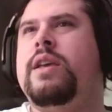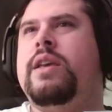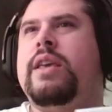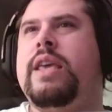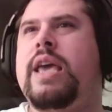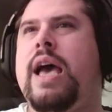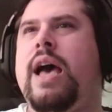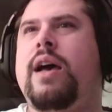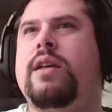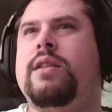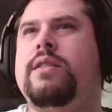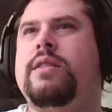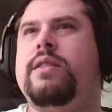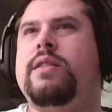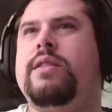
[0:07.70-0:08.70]
Yeah,
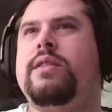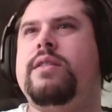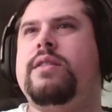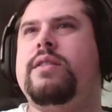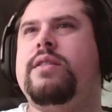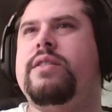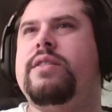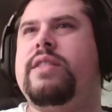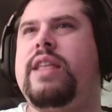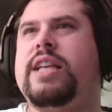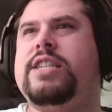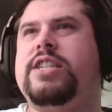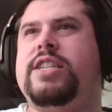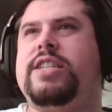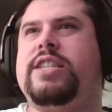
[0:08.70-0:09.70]

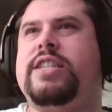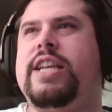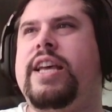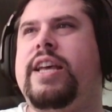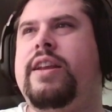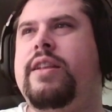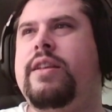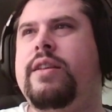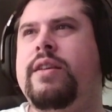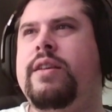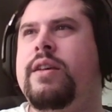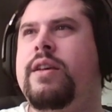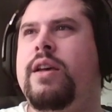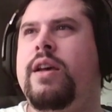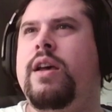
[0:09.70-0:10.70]
that's just it.
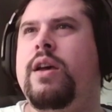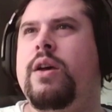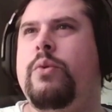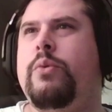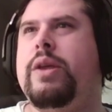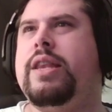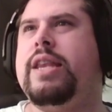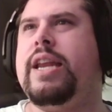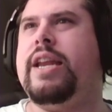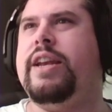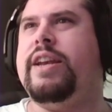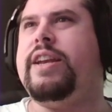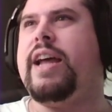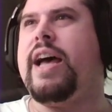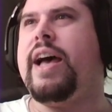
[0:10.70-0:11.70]
We
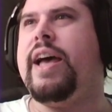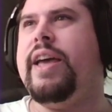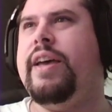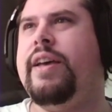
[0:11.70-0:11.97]
didn't die.